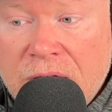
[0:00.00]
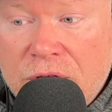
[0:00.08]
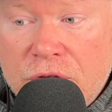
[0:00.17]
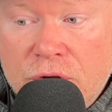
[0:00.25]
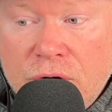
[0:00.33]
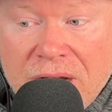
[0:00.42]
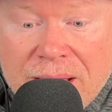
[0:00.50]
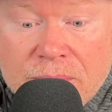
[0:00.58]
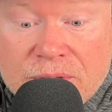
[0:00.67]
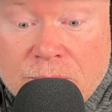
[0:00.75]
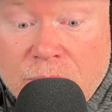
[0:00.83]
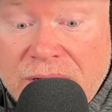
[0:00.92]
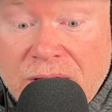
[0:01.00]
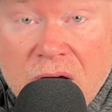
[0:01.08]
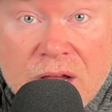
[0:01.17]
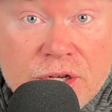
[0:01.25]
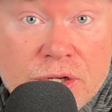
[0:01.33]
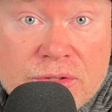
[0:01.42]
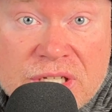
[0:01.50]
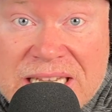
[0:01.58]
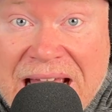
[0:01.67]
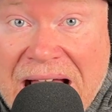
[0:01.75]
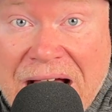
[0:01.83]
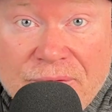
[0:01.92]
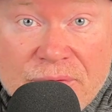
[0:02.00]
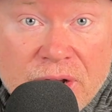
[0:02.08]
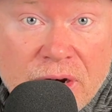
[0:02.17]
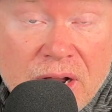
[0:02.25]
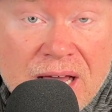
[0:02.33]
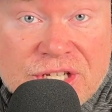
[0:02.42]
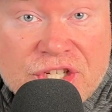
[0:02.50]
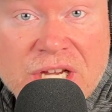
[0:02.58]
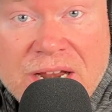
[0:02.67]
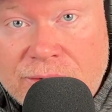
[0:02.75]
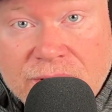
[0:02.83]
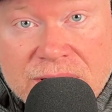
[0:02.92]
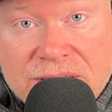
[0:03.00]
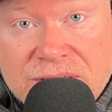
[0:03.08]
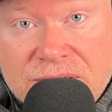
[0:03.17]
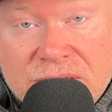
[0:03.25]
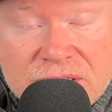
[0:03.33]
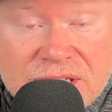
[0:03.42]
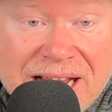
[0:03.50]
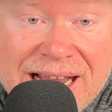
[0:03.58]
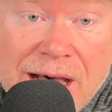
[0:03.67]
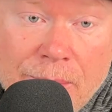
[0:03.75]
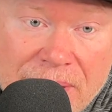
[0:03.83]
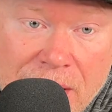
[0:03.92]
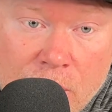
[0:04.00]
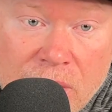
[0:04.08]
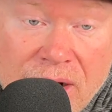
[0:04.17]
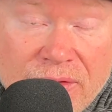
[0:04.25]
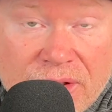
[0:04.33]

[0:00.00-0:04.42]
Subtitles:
you're able to bring on new staff that are not generalists, just kind of helping out wherever.